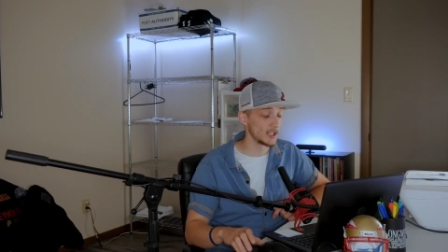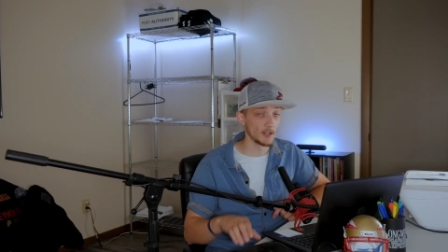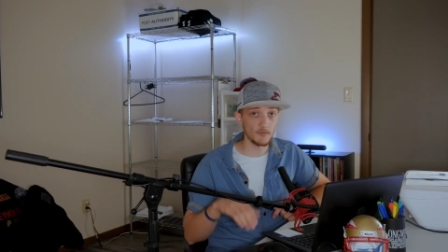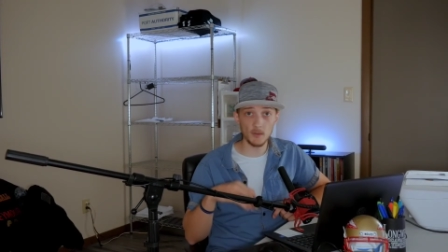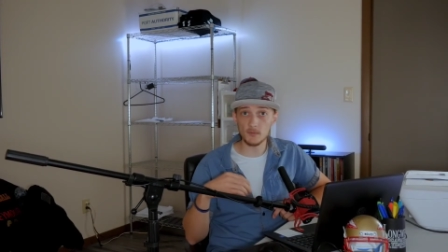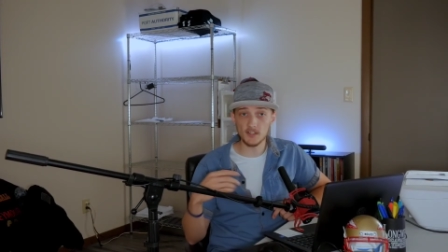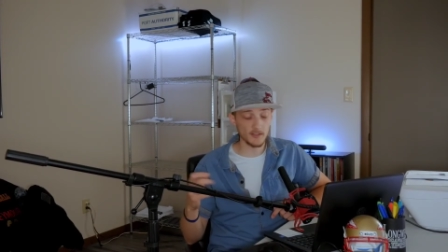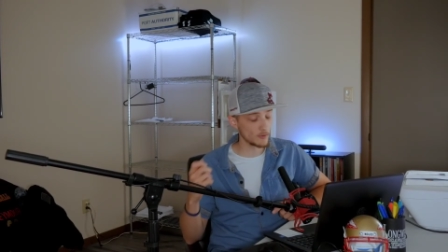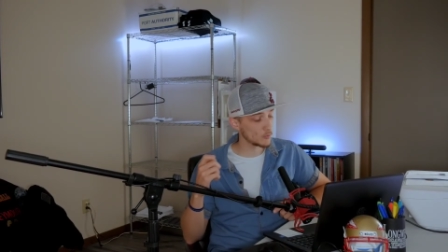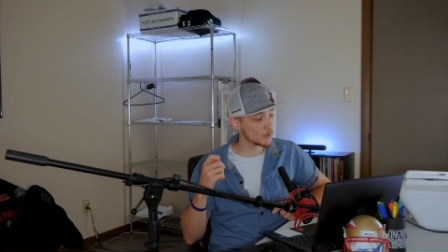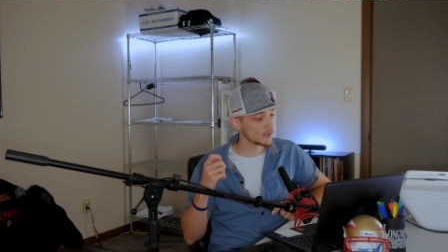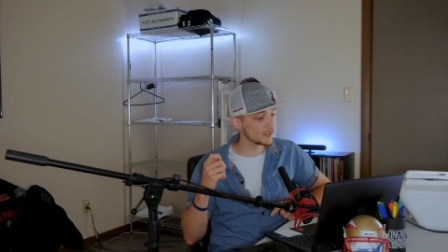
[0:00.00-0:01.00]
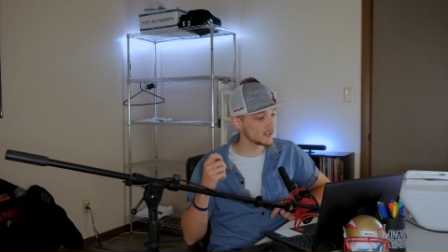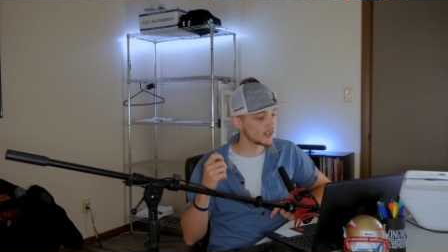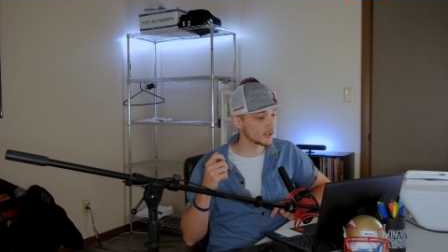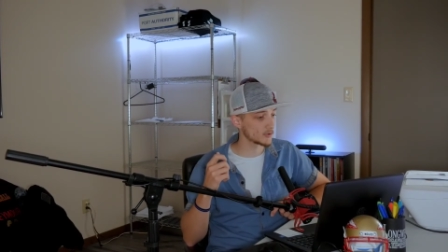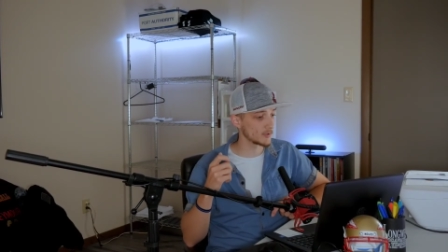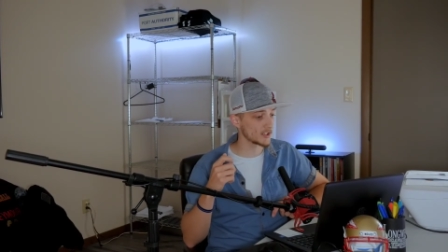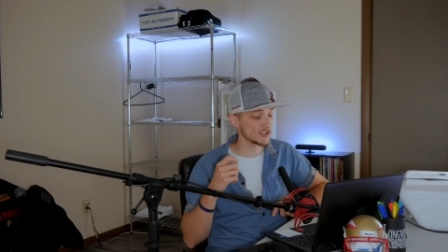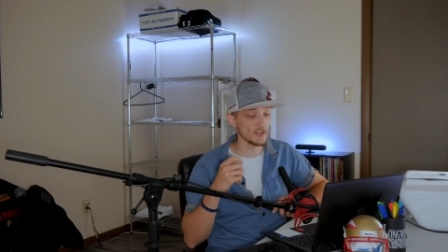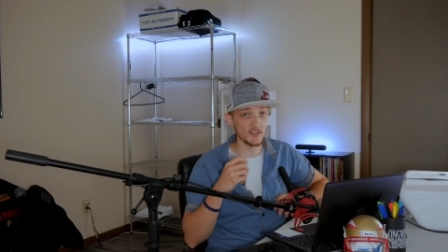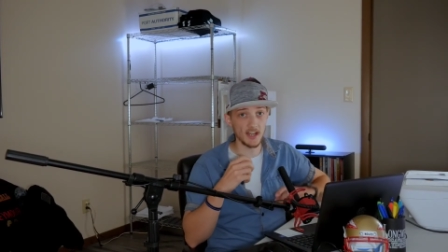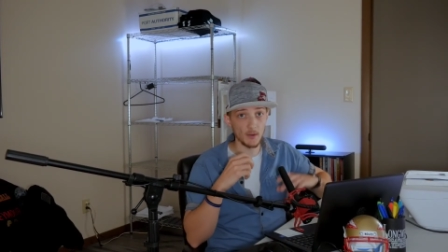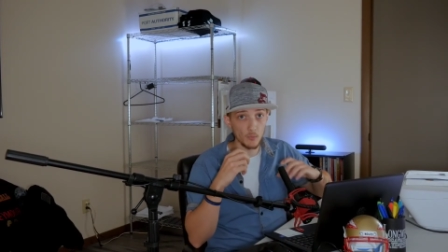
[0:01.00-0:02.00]
And if I was still working in
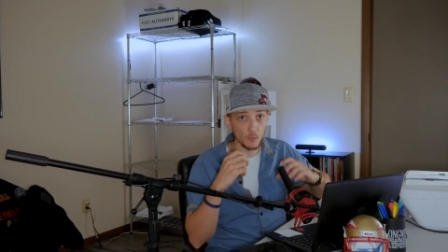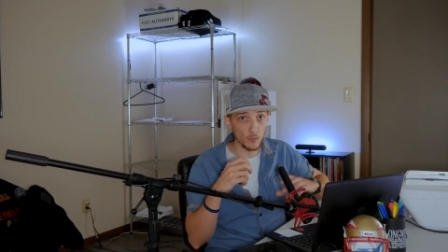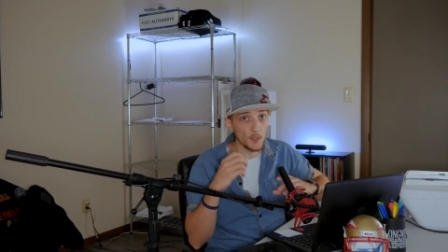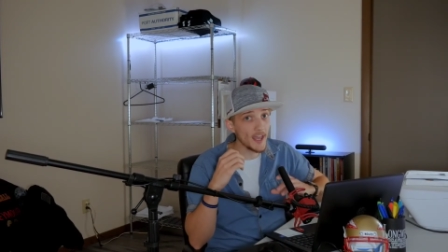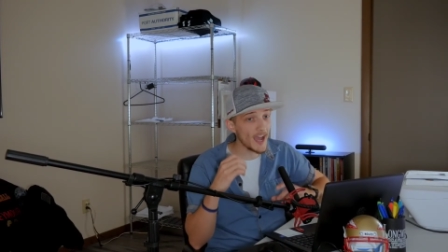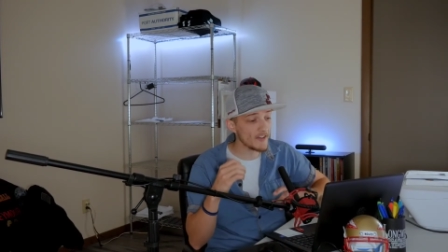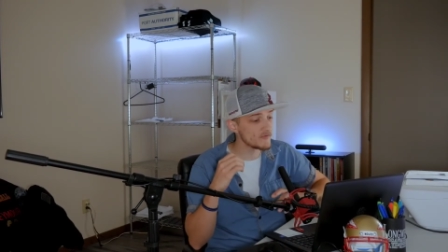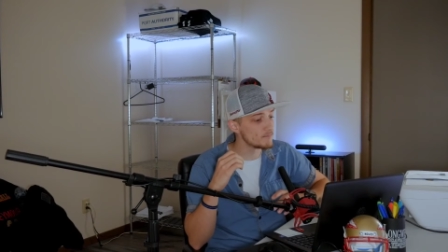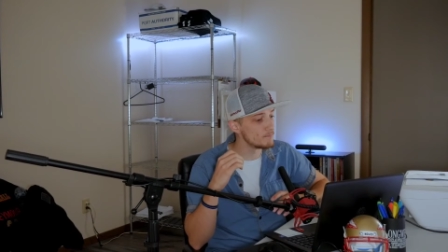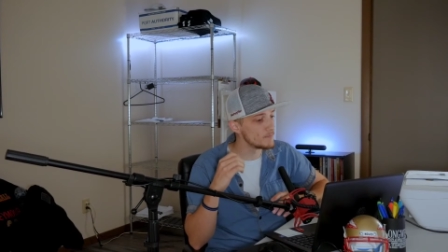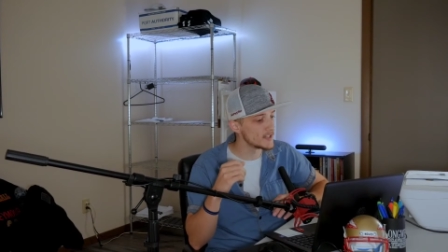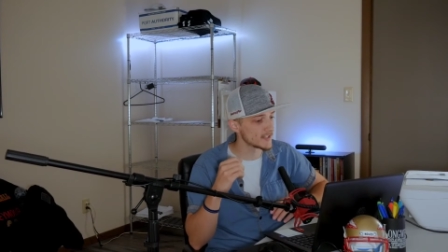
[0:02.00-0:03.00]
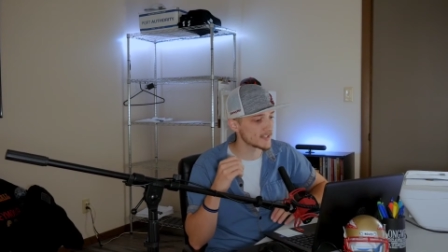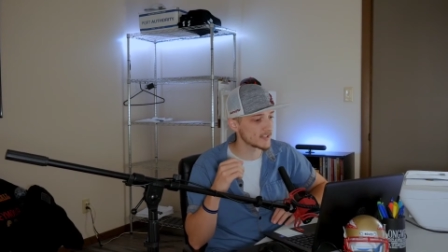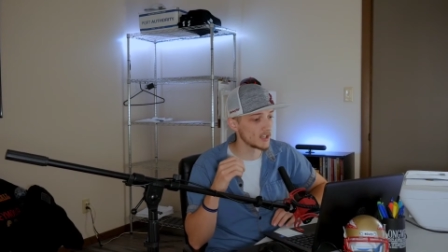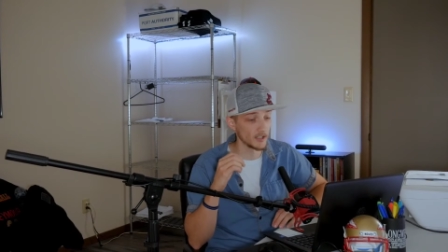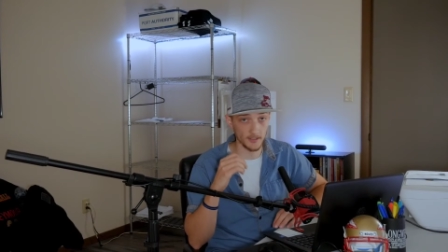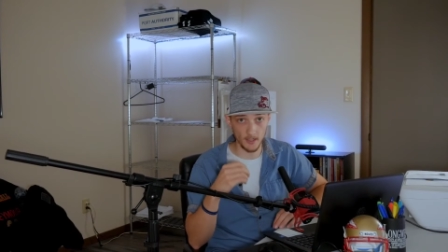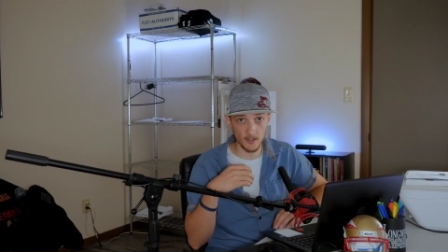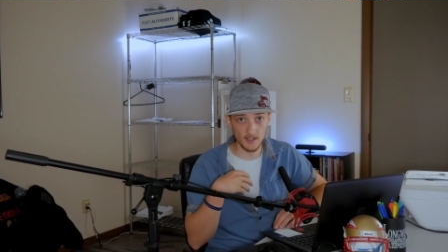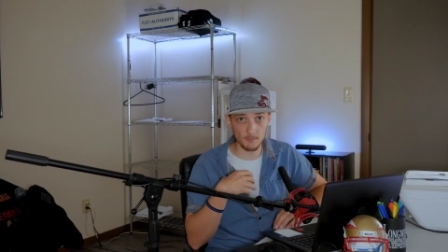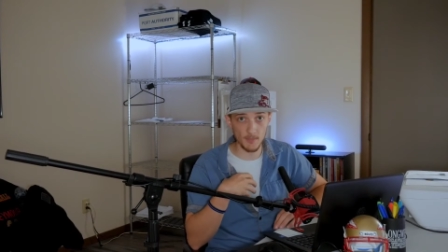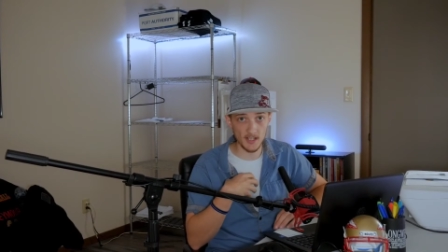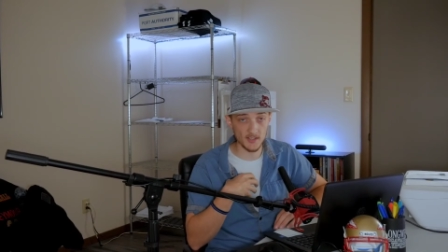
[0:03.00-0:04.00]
corrections, I would have missed
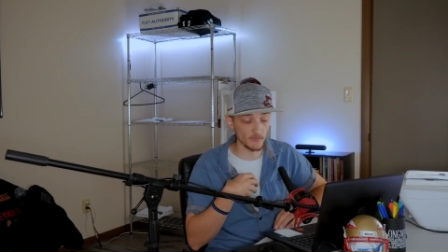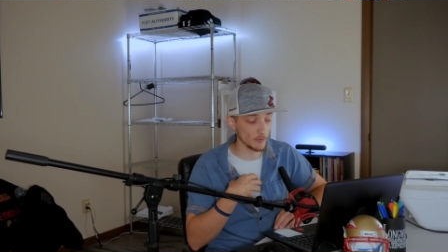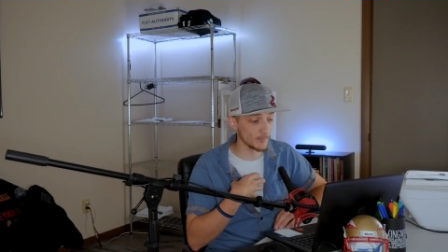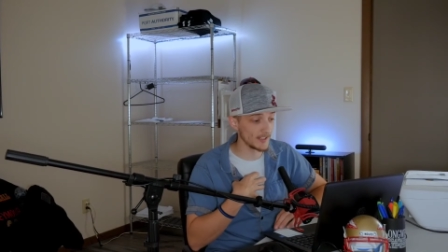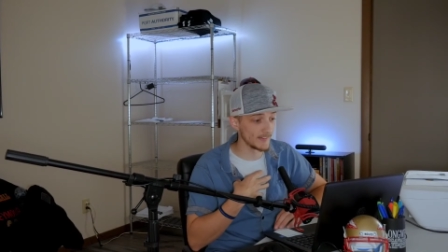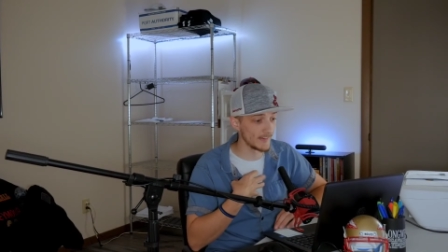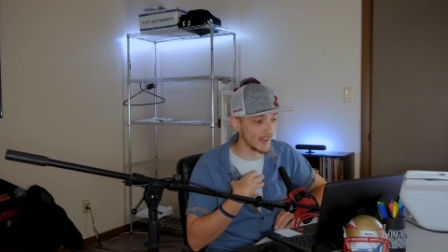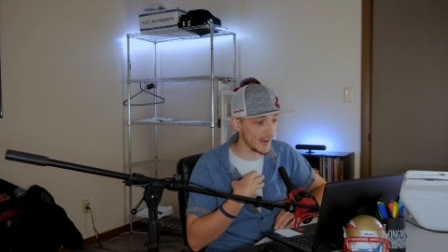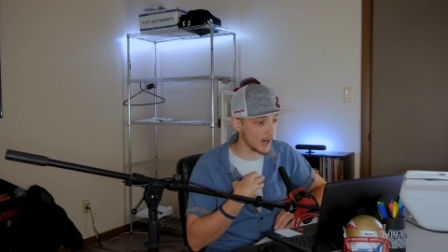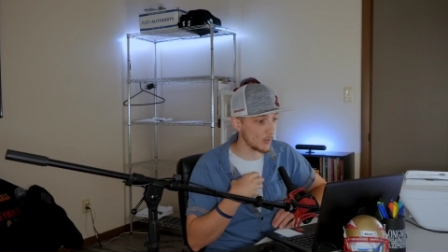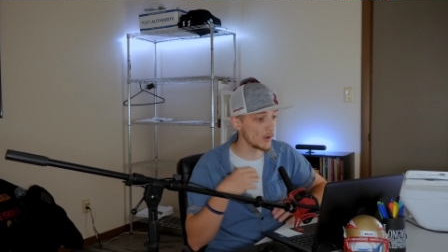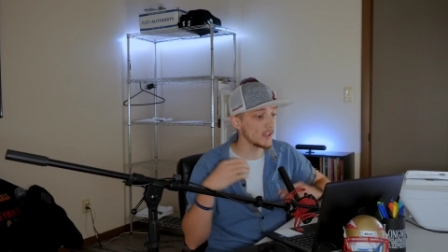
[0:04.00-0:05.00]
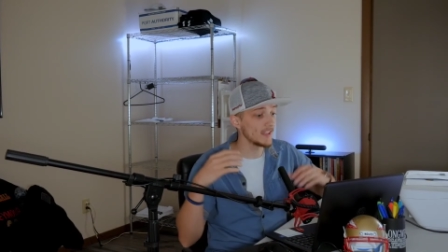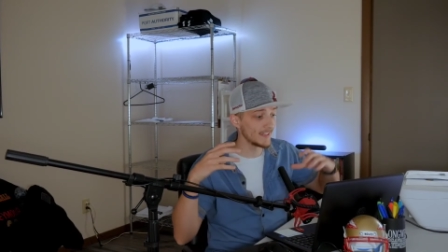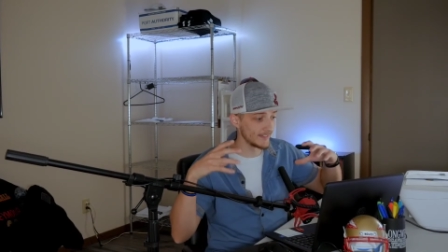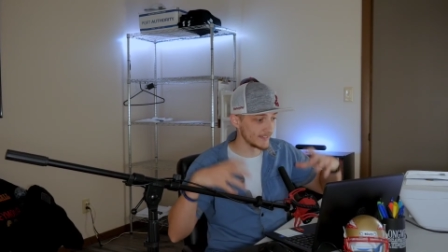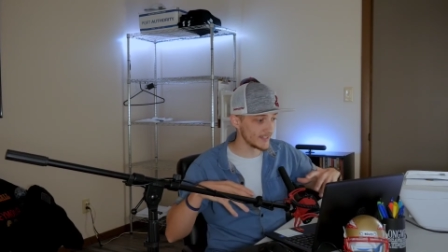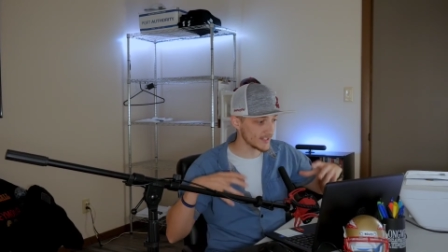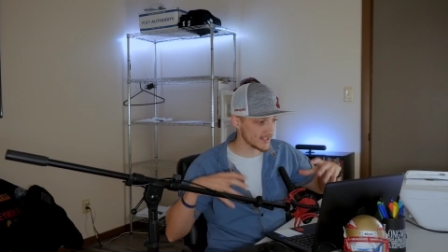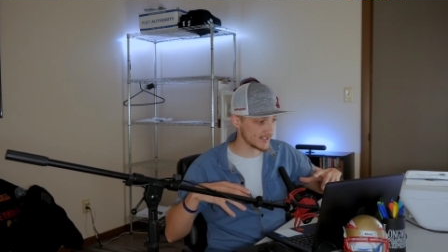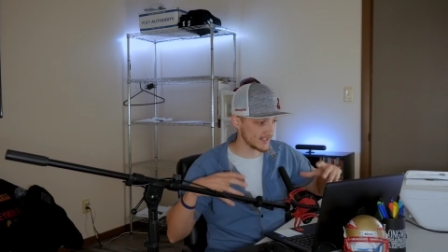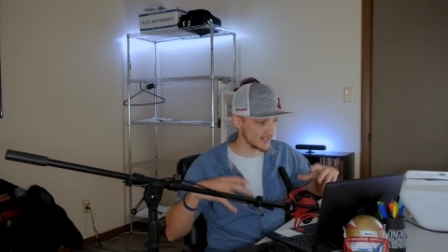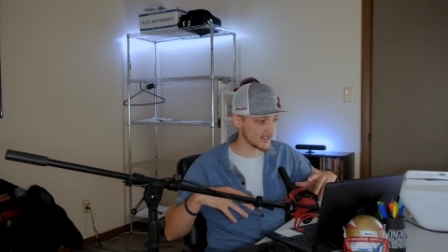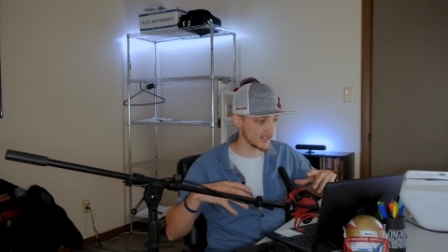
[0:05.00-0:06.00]
God's best for me now in this
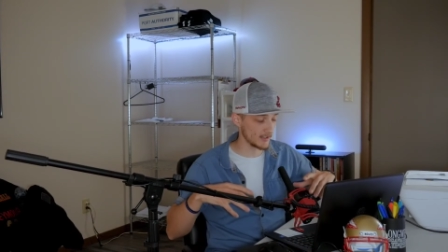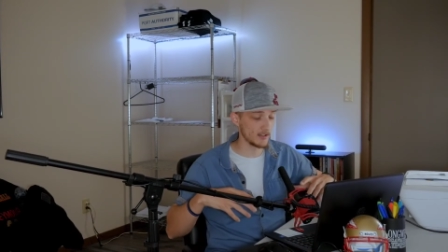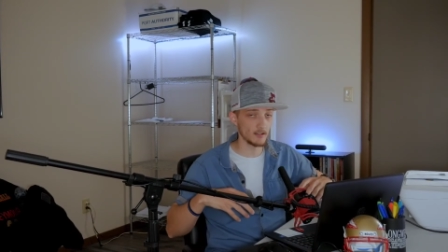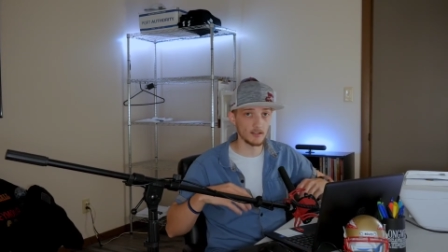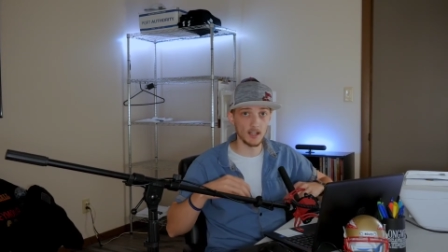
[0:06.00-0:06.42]
season.